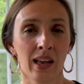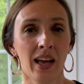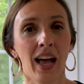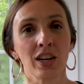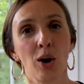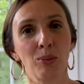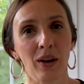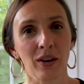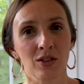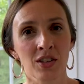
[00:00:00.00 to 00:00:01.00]
At Hope
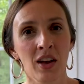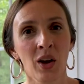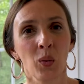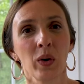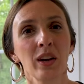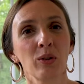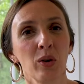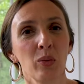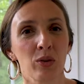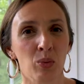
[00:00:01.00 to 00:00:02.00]
Writers, we agree
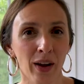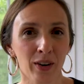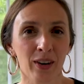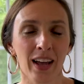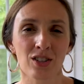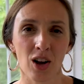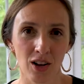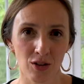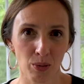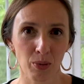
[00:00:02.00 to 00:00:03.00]
with writer and
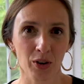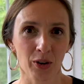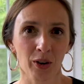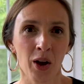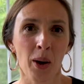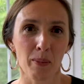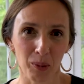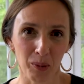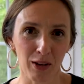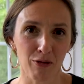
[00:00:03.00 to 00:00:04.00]
entrepreneur
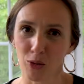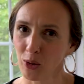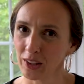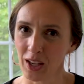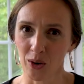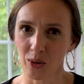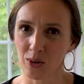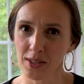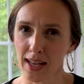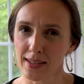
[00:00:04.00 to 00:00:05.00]
Marie Forleo, who
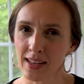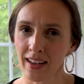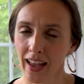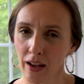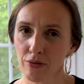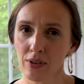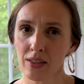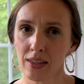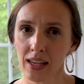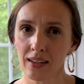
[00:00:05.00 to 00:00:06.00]
says
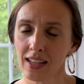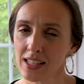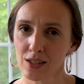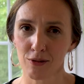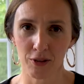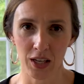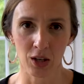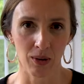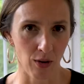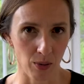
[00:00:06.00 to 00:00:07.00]
everything is
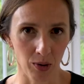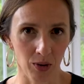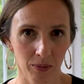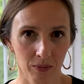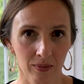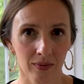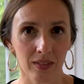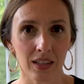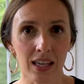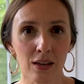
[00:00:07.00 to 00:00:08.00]
figure-outable,
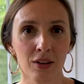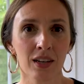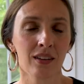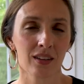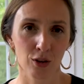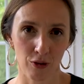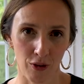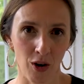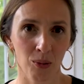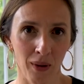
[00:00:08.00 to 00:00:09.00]
even your
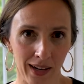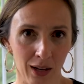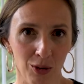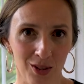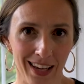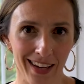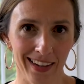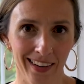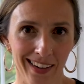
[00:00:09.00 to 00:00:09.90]
fall writing routine.